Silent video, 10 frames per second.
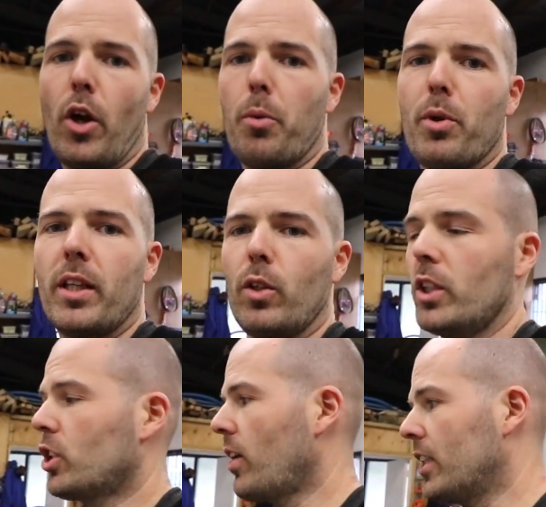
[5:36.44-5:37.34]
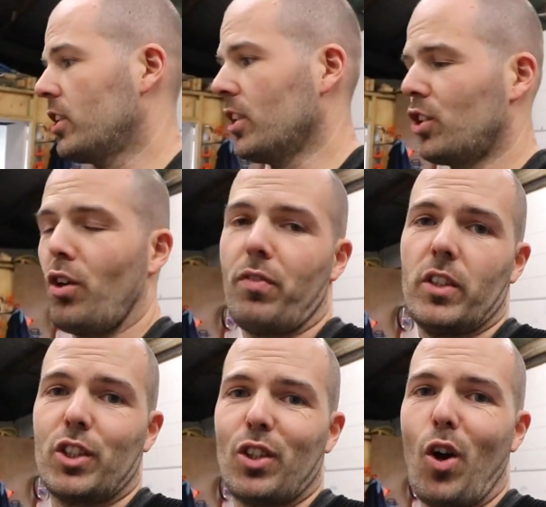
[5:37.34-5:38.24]
Now I'm really only scratching the
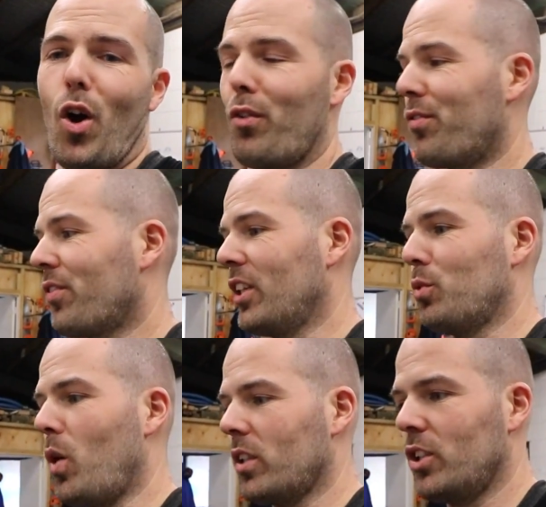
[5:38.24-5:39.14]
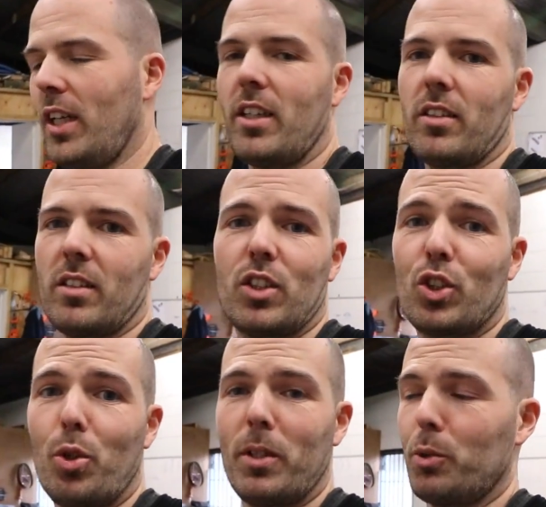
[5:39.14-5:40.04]
surface of this waterjet cutter. There's
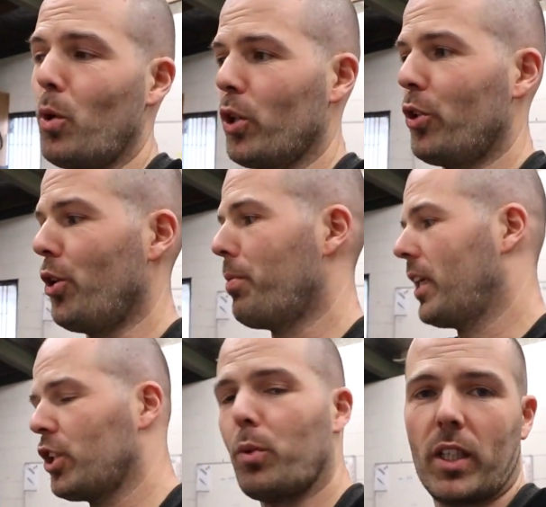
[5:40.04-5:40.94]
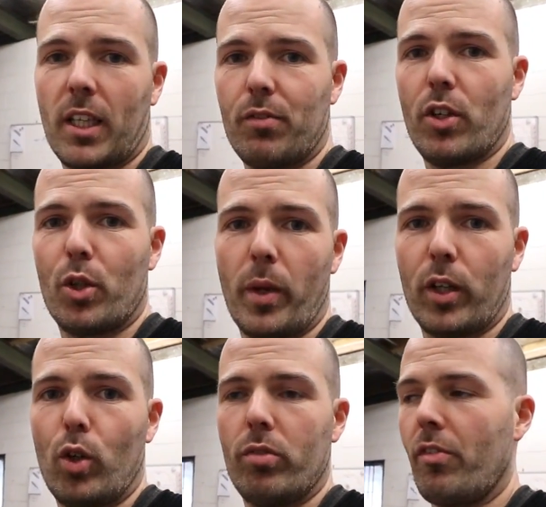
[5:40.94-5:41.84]
so much more to it, but I just want to give you a quick
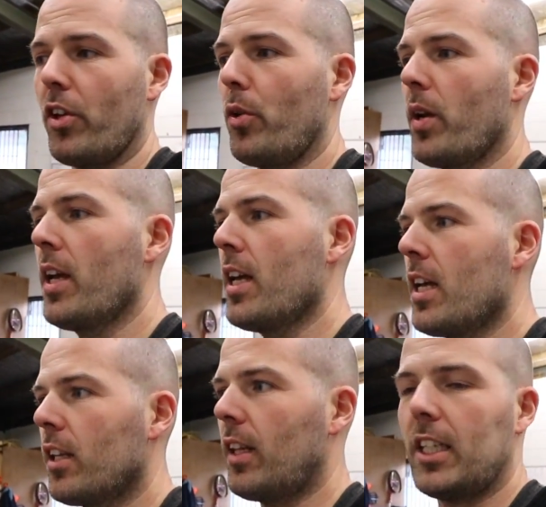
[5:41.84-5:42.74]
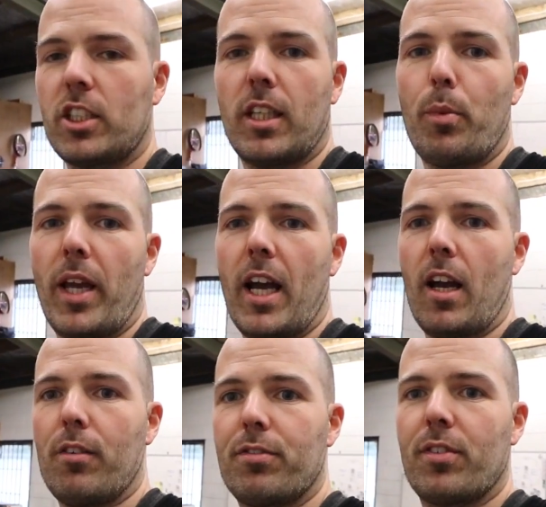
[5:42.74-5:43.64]
overview. Lastly, we
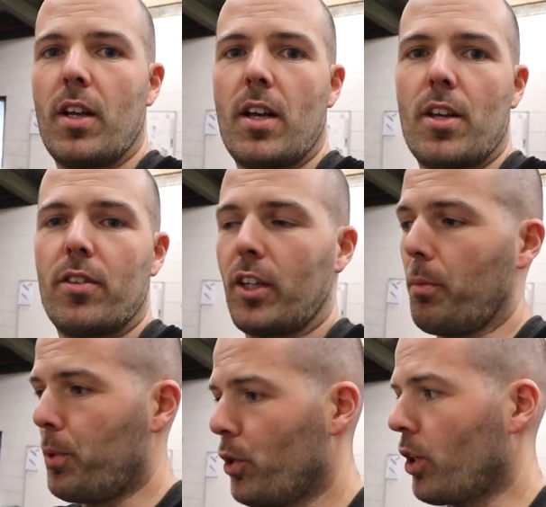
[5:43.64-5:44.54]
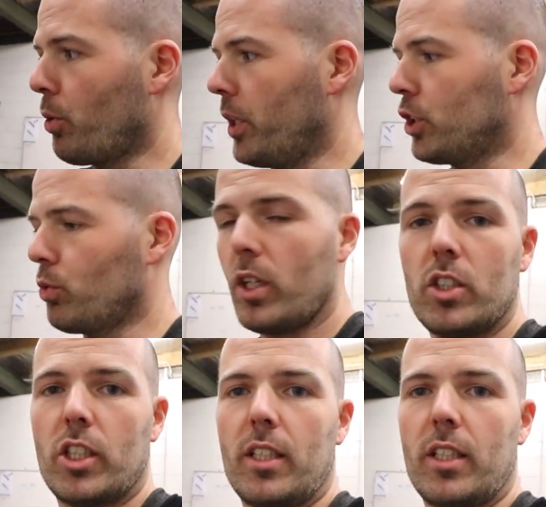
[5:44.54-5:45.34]
have the computer which runs